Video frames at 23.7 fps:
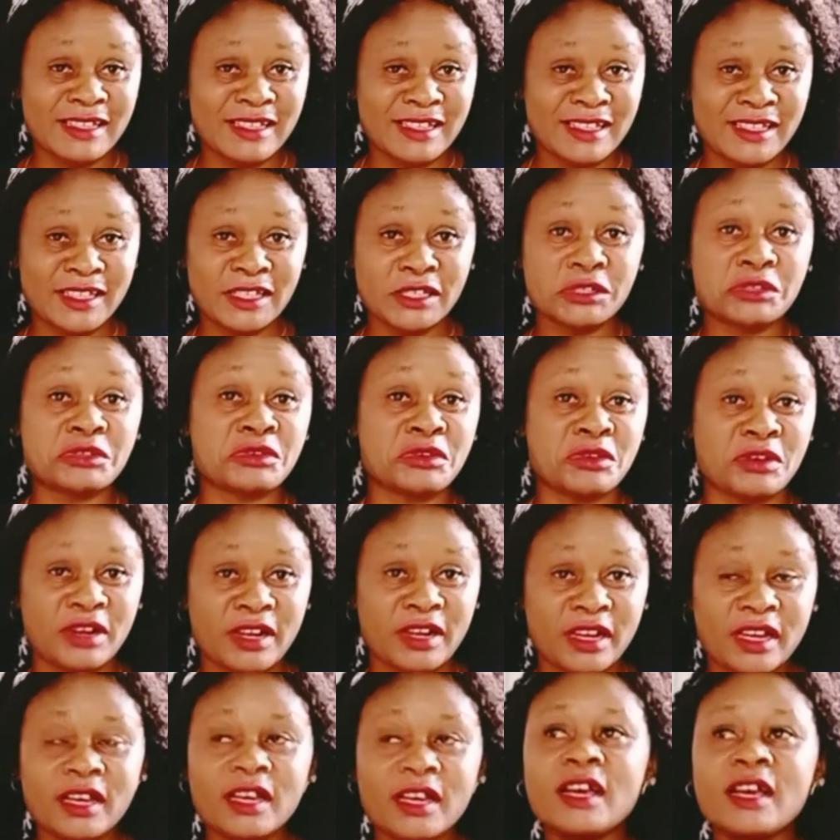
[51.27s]

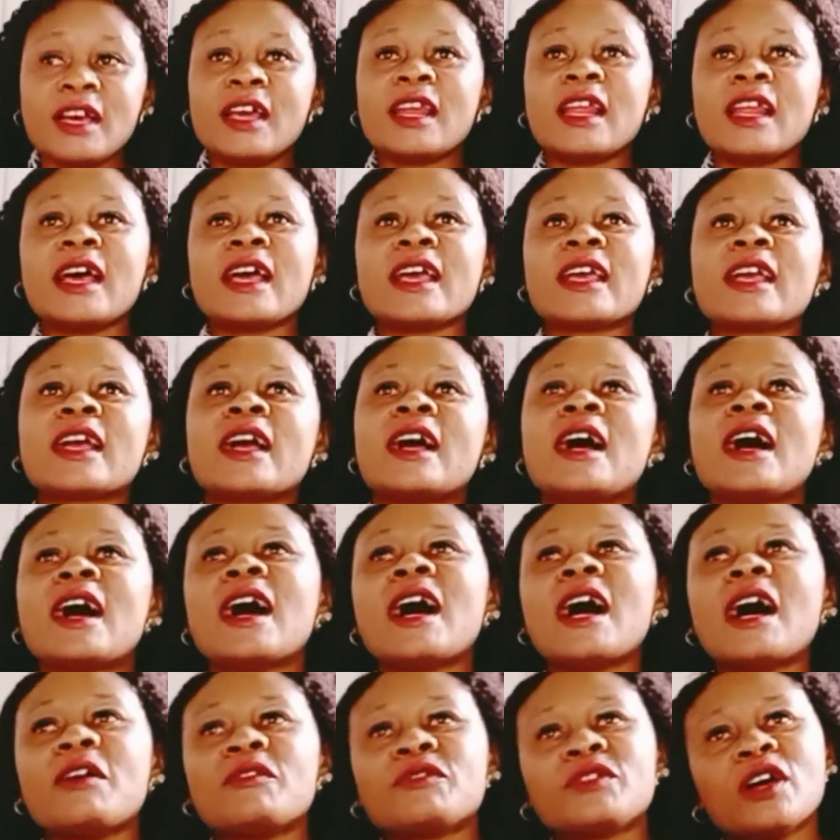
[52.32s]
intro, like
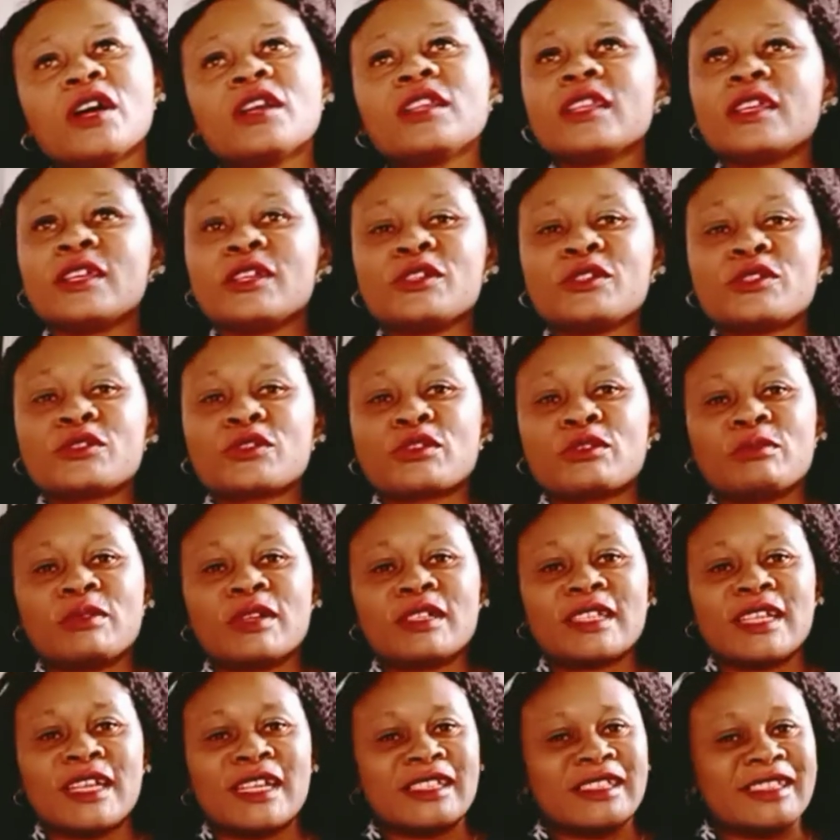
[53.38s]
I've done the intro more
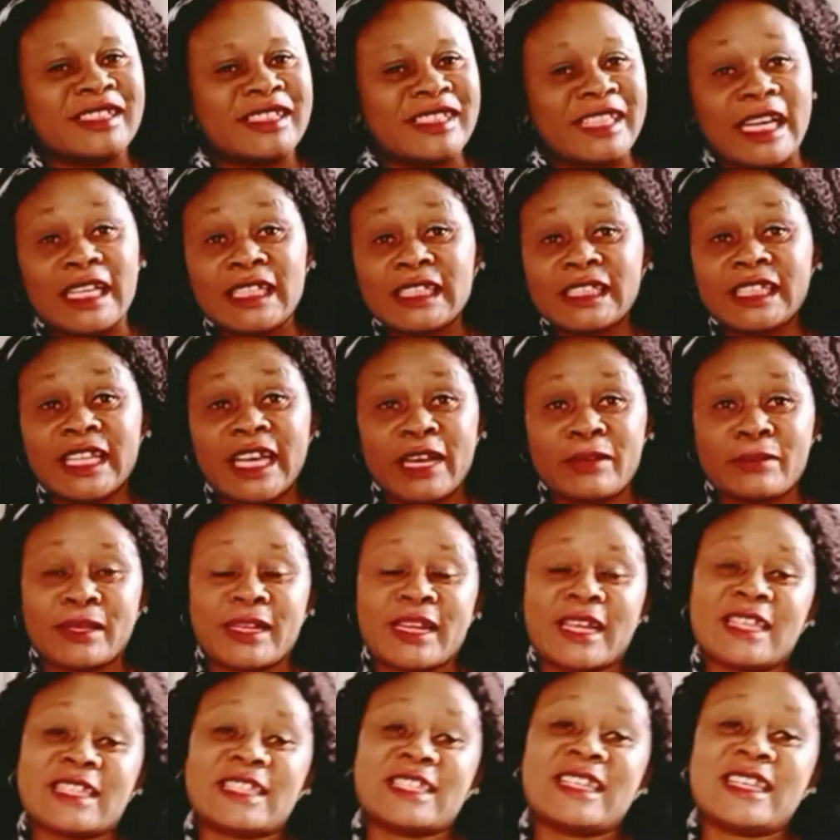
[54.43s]
than 10 times and
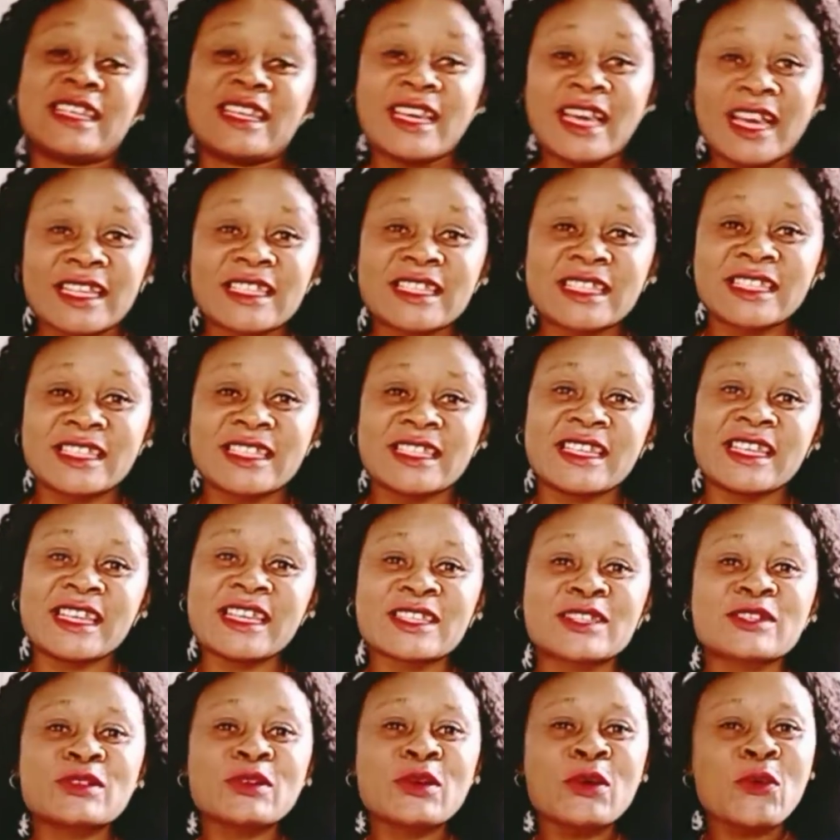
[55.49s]
I still get
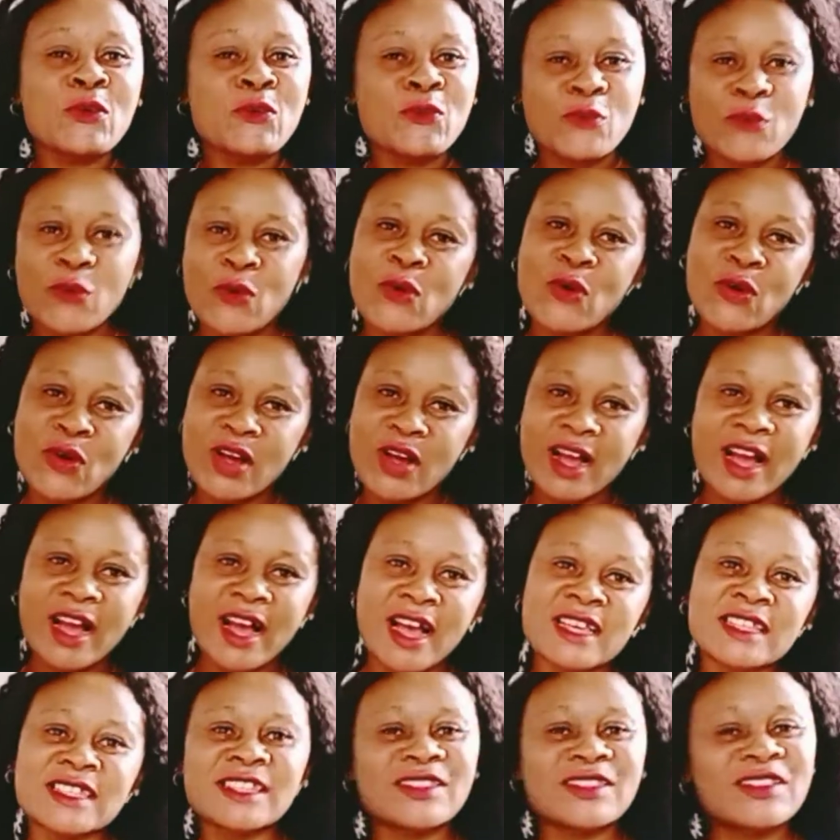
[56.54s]
it wrong. I
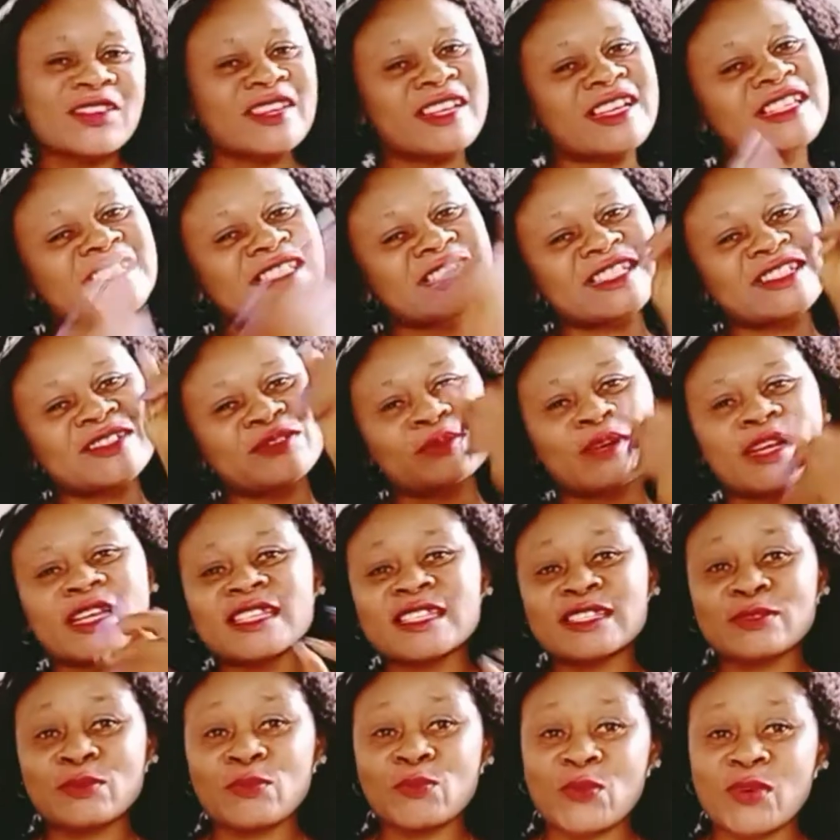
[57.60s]
still don't get it right
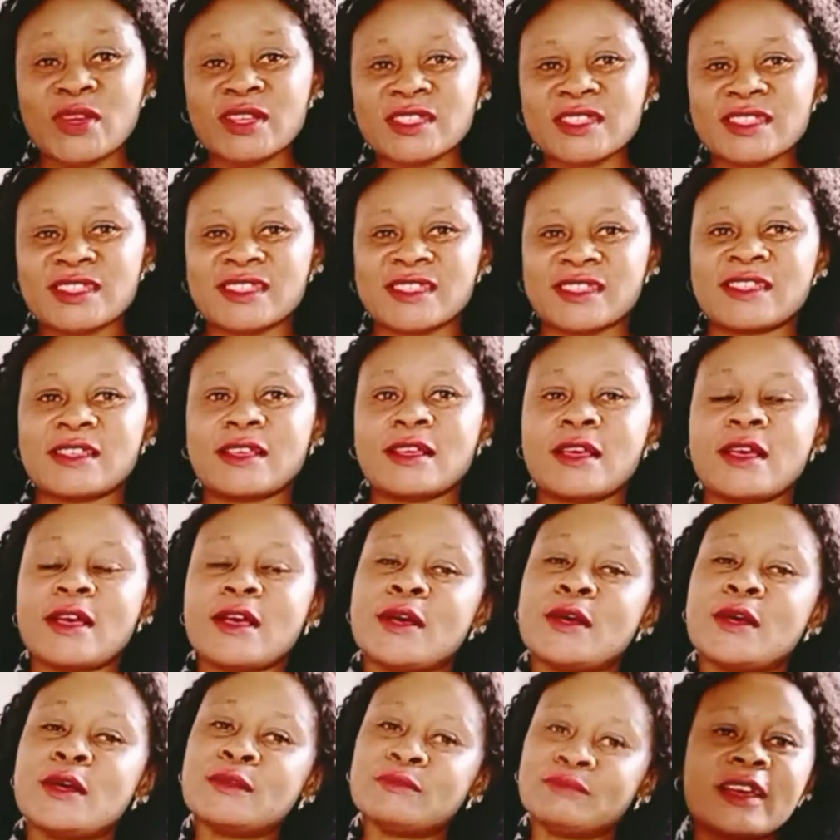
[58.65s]
once.
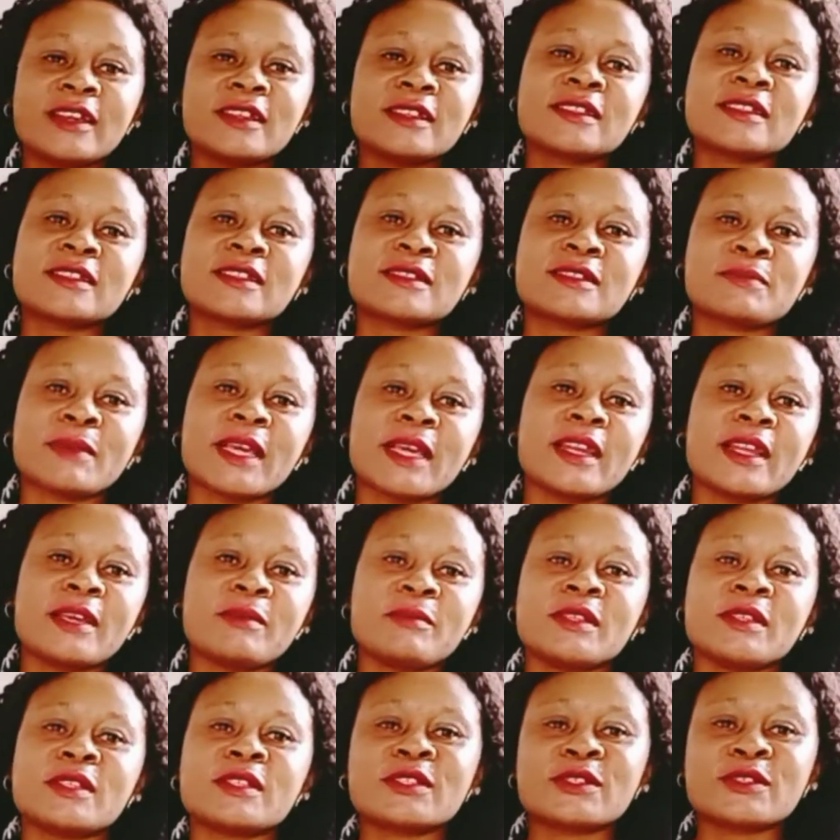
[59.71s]
Hence, my name
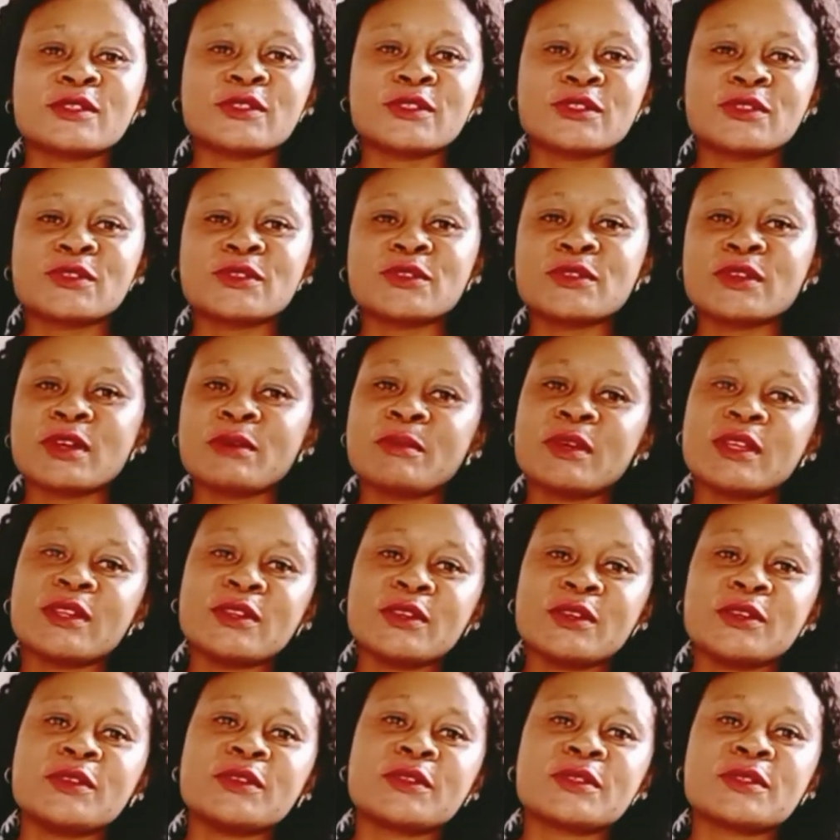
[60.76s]
is Uju. I'm a
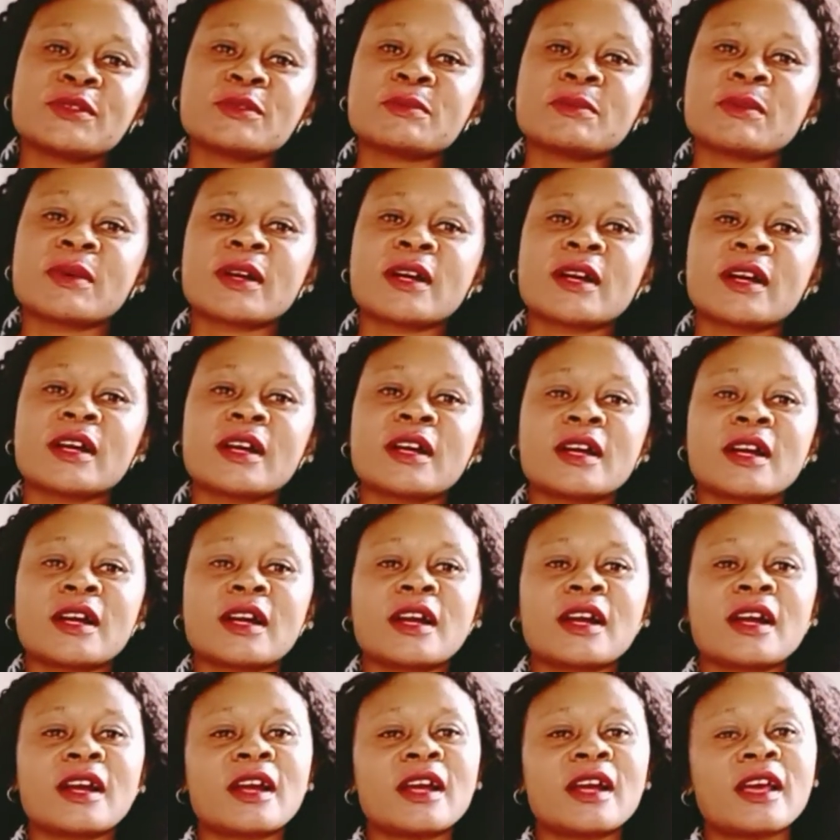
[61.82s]
new YouTuber
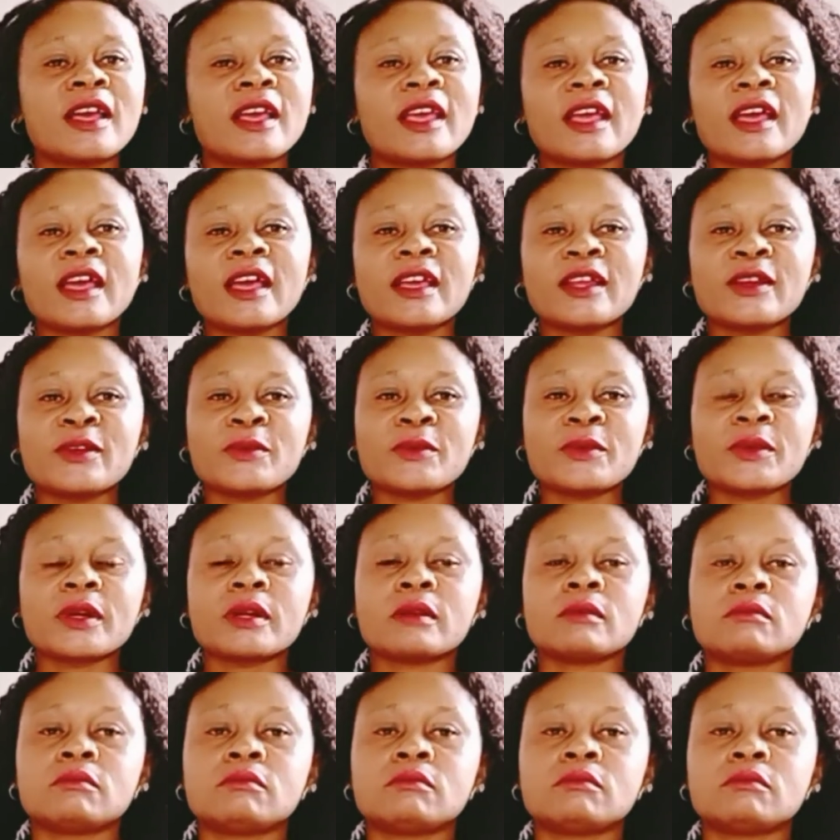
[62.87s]
here in Owerri.